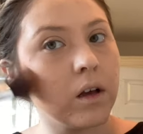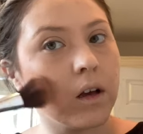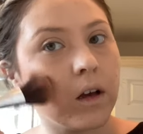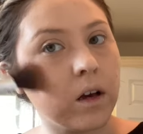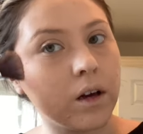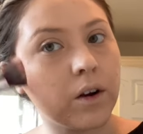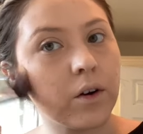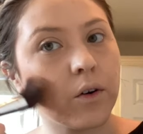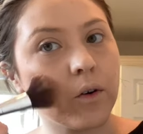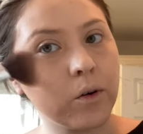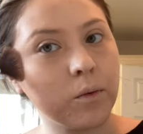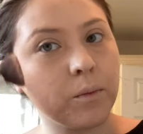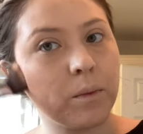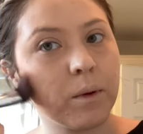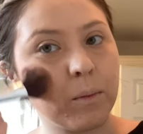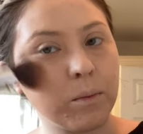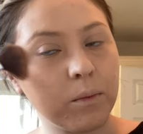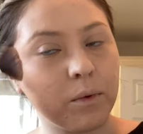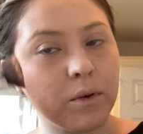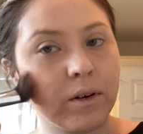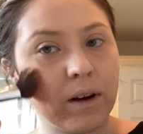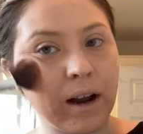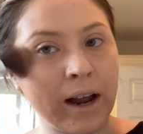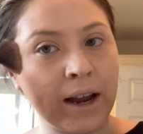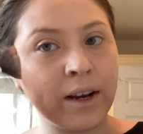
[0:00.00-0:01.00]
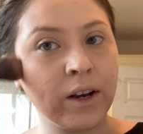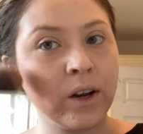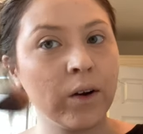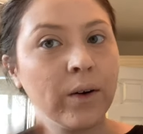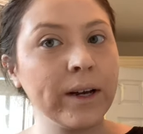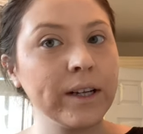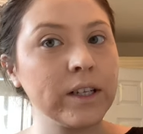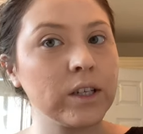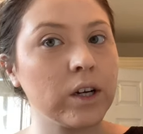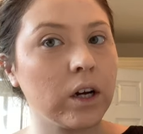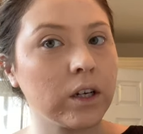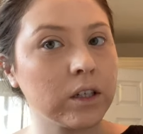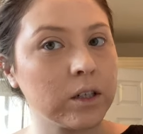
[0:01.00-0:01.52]
I don't remember. I know I
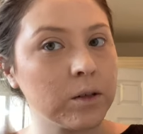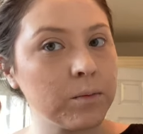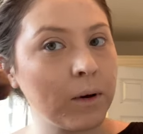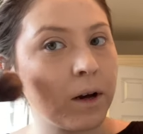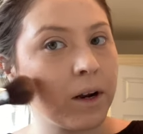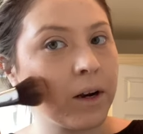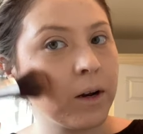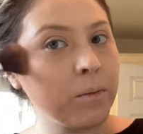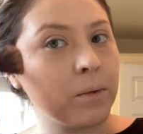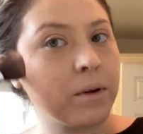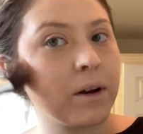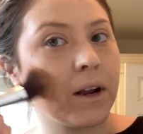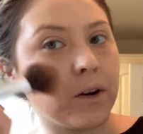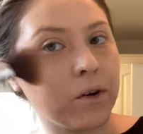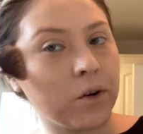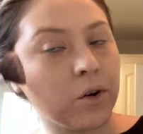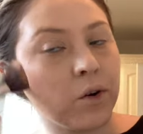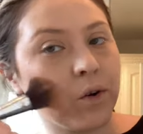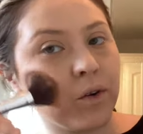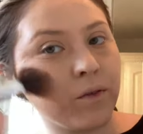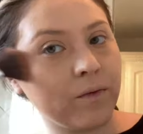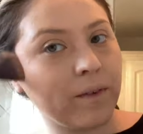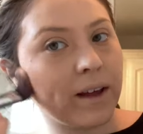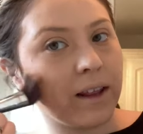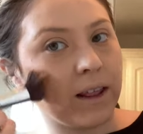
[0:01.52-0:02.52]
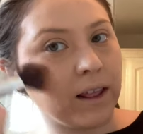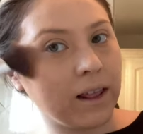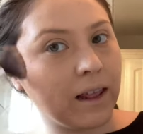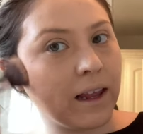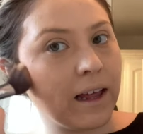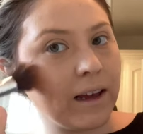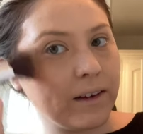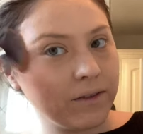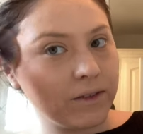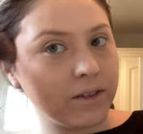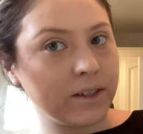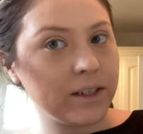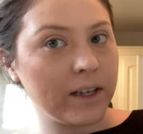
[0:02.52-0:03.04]
talked about it, but I don't know if I
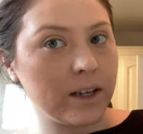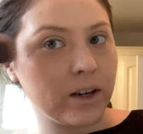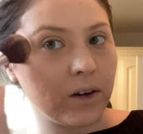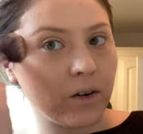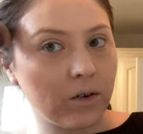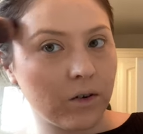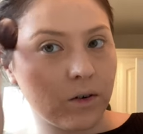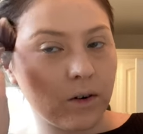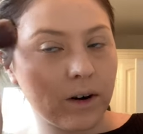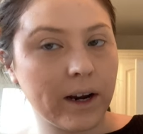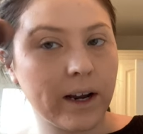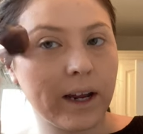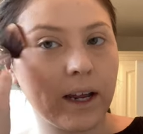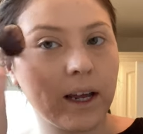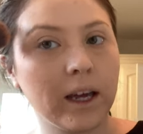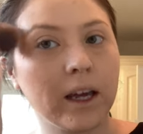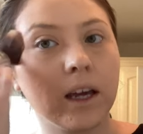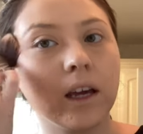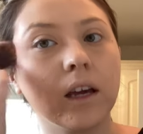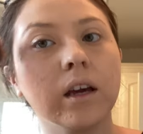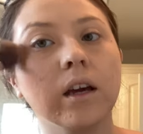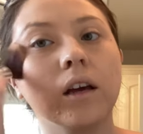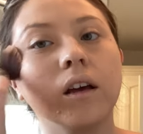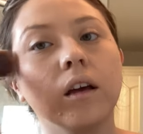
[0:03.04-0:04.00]
left it or I